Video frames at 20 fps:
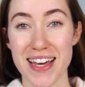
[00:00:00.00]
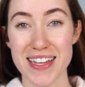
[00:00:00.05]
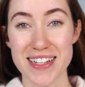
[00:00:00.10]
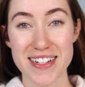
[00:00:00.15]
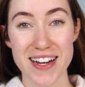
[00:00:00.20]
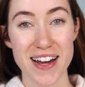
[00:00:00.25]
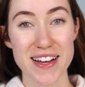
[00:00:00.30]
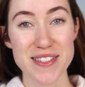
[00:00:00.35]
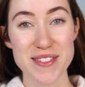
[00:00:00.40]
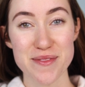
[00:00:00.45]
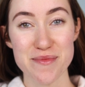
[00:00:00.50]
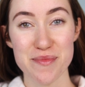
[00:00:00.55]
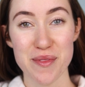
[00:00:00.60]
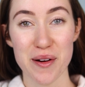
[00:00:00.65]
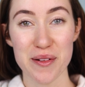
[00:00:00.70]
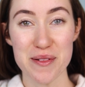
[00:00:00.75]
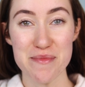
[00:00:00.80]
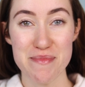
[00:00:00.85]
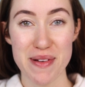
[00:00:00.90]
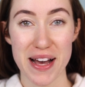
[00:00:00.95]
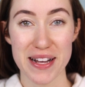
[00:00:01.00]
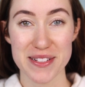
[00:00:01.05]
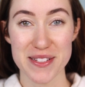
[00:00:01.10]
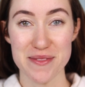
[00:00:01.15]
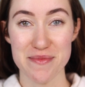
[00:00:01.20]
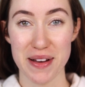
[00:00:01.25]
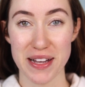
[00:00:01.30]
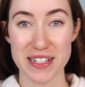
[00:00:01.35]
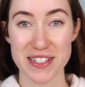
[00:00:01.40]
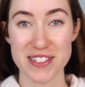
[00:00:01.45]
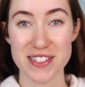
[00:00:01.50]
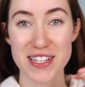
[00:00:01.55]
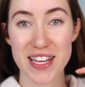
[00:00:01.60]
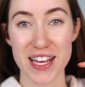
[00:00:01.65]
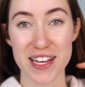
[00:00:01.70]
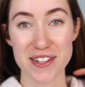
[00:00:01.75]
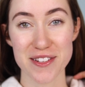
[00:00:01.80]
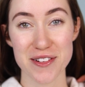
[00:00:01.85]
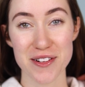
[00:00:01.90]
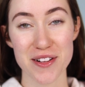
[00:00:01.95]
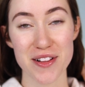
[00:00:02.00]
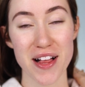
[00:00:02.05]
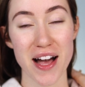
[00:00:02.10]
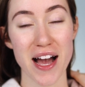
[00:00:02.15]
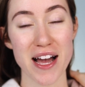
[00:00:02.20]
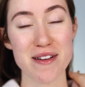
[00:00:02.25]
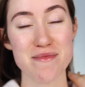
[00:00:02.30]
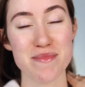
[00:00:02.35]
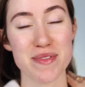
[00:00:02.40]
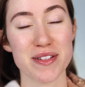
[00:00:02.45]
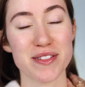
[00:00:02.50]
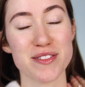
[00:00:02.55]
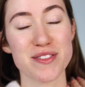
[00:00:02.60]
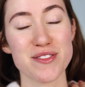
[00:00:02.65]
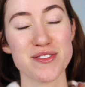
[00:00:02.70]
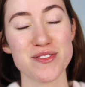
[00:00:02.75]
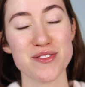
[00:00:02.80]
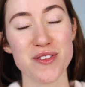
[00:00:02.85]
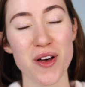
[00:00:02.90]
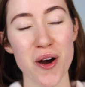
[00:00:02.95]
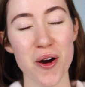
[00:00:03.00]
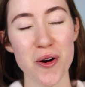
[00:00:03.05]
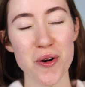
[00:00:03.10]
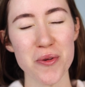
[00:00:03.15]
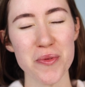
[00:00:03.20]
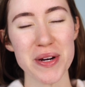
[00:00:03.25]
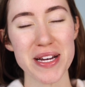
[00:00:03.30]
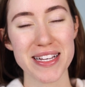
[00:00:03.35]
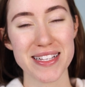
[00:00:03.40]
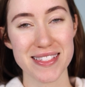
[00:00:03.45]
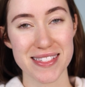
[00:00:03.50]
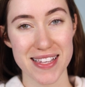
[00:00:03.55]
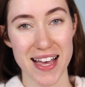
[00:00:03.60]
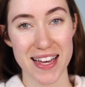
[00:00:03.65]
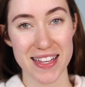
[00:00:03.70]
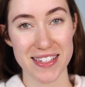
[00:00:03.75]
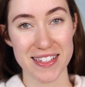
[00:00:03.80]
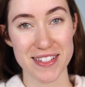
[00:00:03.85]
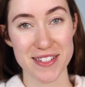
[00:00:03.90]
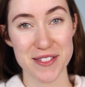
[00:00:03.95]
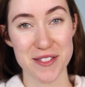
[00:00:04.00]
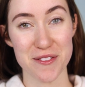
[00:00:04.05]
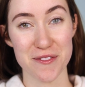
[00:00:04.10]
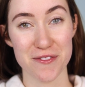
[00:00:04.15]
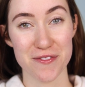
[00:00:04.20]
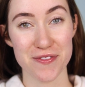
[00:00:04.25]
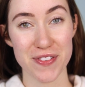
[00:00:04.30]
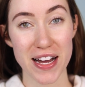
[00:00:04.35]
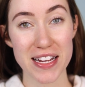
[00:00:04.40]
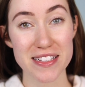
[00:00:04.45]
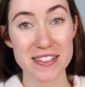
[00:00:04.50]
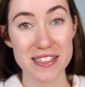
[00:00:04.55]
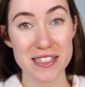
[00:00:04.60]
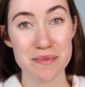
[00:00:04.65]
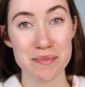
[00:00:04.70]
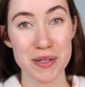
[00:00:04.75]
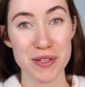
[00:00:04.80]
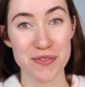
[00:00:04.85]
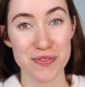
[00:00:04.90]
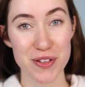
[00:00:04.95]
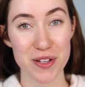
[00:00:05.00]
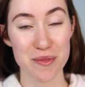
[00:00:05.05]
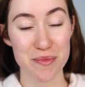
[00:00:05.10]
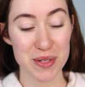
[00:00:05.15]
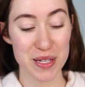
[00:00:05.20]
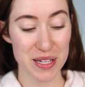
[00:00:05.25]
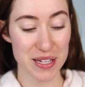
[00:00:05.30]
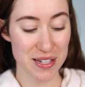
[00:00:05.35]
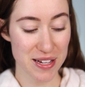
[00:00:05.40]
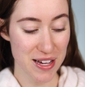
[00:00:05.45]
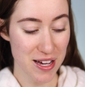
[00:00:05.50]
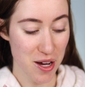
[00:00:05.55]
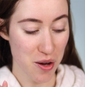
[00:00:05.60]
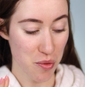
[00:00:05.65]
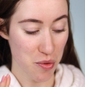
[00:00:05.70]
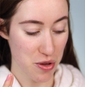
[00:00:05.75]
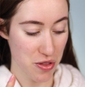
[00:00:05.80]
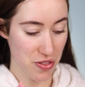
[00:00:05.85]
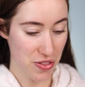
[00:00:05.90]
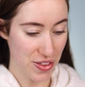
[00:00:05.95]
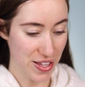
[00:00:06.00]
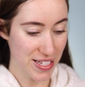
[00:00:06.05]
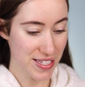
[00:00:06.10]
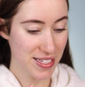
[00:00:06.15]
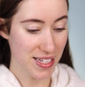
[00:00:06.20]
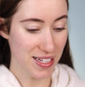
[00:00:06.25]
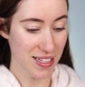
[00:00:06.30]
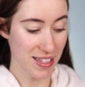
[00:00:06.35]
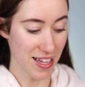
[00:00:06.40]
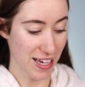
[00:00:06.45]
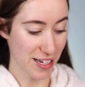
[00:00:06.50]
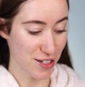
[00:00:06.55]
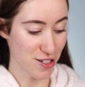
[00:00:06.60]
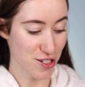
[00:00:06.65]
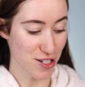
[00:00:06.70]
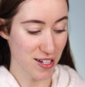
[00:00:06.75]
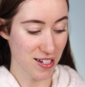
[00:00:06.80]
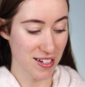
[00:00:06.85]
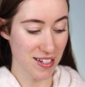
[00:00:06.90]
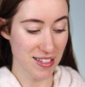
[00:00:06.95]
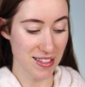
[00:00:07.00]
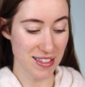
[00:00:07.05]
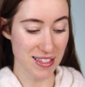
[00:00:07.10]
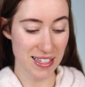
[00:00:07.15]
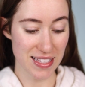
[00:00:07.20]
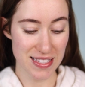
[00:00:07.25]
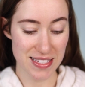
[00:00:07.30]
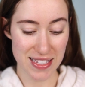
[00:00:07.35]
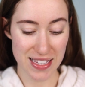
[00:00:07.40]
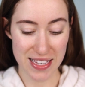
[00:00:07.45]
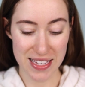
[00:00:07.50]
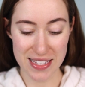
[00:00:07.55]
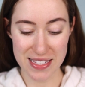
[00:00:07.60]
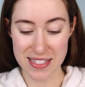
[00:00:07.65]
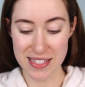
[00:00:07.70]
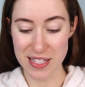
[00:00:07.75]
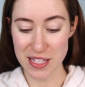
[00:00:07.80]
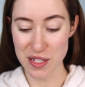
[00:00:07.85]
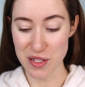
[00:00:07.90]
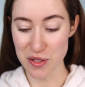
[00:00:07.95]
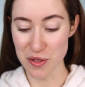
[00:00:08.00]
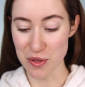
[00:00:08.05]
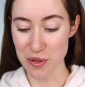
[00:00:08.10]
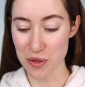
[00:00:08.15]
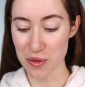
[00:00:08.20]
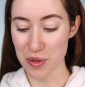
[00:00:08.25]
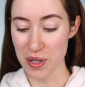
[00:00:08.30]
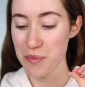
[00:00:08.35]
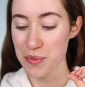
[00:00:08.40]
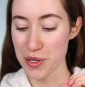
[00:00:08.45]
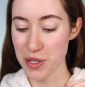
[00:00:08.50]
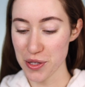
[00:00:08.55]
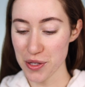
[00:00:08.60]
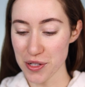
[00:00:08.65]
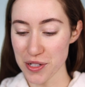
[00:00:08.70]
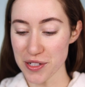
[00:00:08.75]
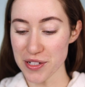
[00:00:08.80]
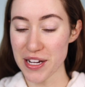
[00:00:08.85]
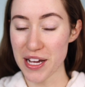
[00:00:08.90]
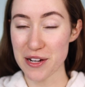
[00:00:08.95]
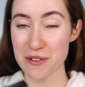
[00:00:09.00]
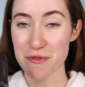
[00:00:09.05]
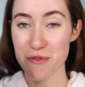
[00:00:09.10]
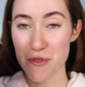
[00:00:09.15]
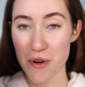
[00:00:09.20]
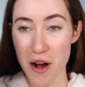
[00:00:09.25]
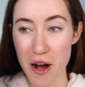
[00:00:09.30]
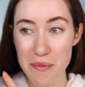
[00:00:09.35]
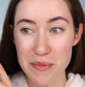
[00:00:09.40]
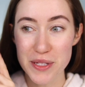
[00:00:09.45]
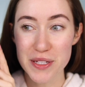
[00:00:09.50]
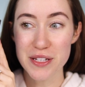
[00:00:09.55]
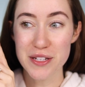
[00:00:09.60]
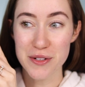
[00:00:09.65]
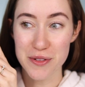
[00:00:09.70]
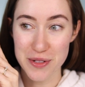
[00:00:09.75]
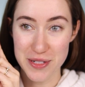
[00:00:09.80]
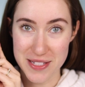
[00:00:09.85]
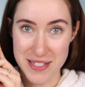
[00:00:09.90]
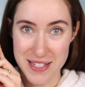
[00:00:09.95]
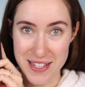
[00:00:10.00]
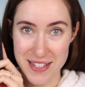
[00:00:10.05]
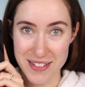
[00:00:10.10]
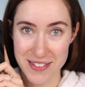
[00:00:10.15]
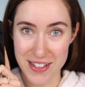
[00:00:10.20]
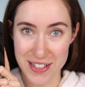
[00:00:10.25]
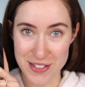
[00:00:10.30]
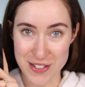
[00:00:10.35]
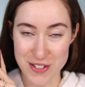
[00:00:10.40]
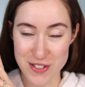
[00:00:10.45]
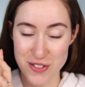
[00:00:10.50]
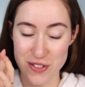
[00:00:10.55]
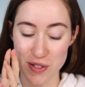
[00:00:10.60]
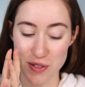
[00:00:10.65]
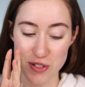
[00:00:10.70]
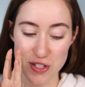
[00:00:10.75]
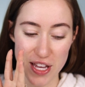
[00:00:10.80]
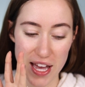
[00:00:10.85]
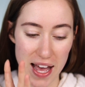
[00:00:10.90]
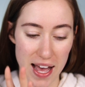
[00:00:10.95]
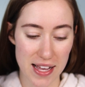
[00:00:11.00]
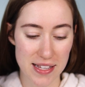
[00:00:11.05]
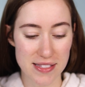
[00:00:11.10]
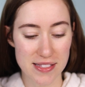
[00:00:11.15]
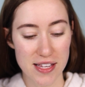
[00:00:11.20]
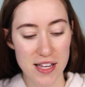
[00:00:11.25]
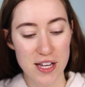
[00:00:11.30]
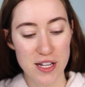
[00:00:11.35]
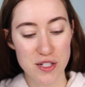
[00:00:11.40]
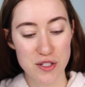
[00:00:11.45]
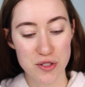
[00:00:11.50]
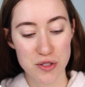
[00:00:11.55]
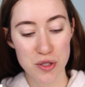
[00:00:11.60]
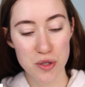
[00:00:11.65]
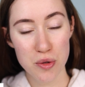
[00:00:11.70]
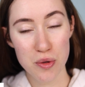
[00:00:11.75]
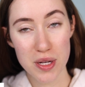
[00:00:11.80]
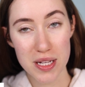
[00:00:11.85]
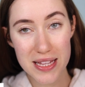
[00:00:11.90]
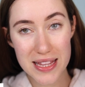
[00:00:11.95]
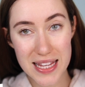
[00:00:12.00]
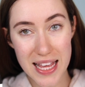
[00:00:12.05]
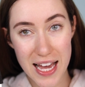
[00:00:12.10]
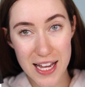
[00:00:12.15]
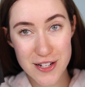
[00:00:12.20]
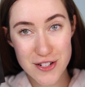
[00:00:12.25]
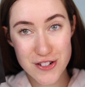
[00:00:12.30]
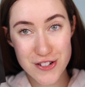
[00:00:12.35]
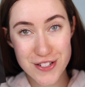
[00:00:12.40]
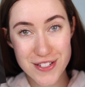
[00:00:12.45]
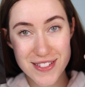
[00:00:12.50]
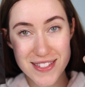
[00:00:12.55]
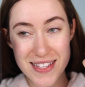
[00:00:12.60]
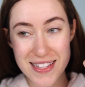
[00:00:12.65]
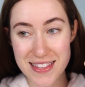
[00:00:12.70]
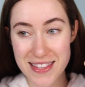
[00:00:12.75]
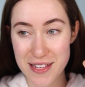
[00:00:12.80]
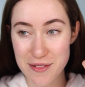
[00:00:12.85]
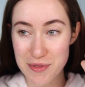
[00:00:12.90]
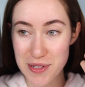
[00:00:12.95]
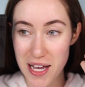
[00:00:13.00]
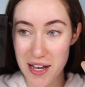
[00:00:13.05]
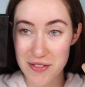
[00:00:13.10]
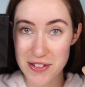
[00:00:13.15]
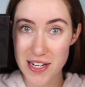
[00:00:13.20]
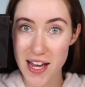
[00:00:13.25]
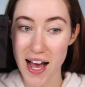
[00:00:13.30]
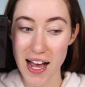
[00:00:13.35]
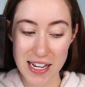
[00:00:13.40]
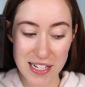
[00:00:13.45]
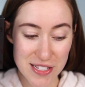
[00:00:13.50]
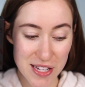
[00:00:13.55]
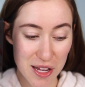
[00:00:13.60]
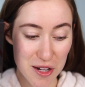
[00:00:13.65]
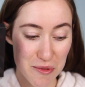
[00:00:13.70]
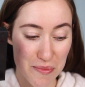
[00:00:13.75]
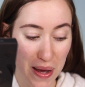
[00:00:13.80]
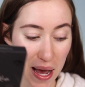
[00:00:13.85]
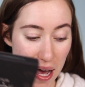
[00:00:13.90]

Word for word: Hey guys, and welcome back to my channel. I'm so excited to finally be filming with this collection. This is the new PÜR and RawBeauty Kristi collection. So she has two lashes and then we have an eyeshadow